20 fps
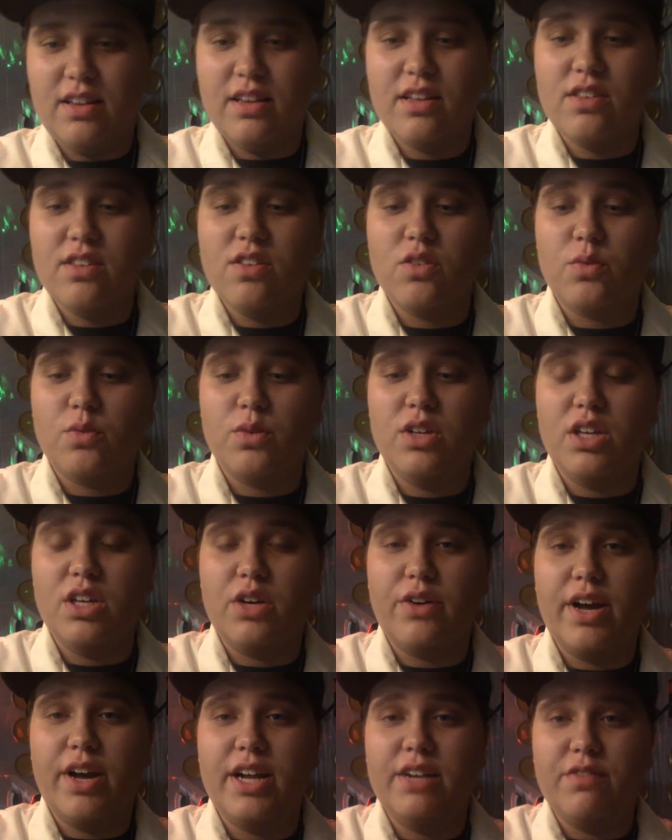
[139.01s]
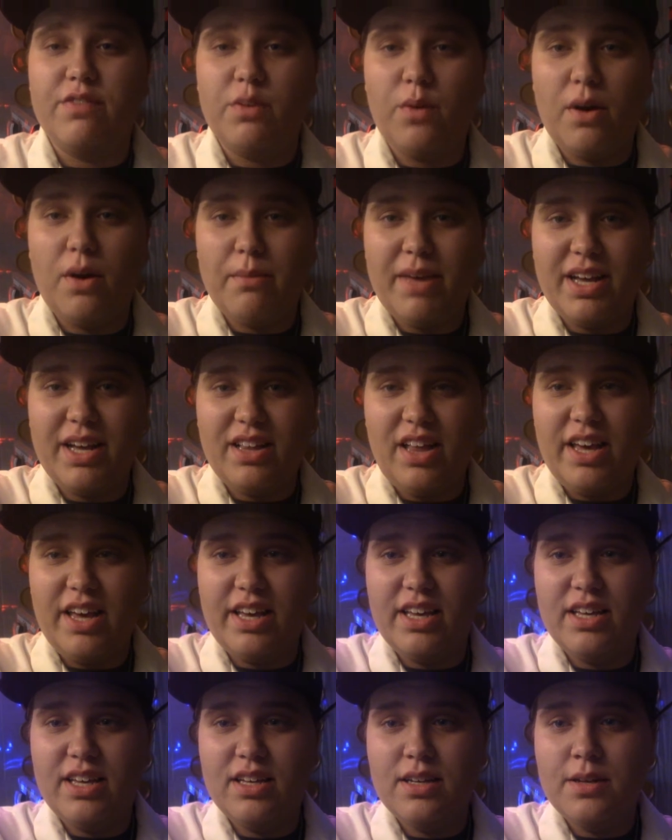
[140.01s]
This is really great if you want to make,
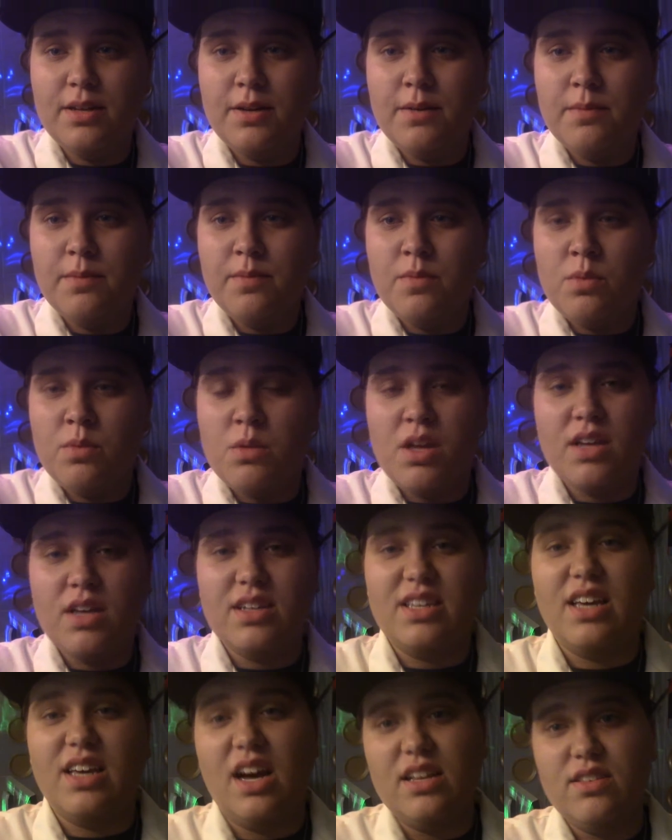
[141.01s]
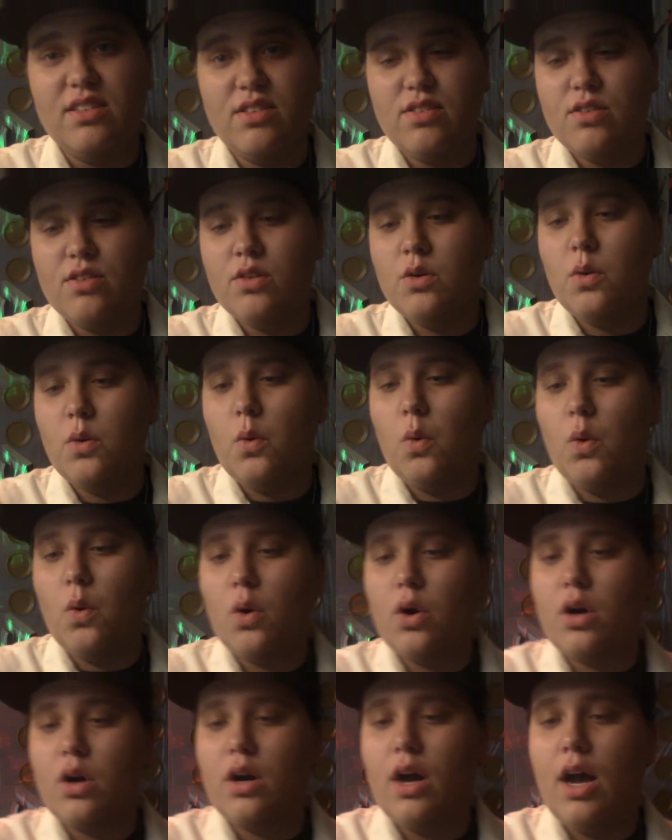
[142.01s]
like, guts
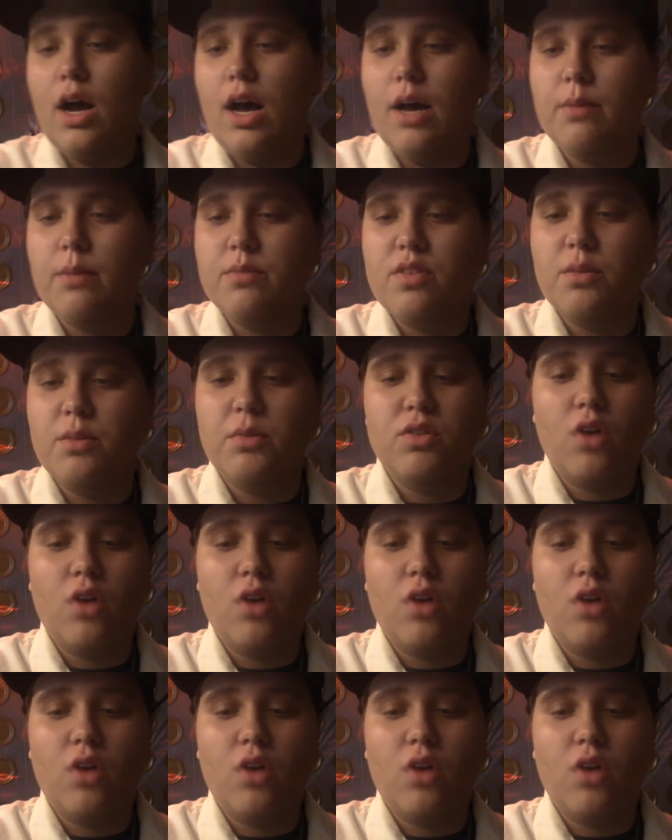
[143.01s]
or someone's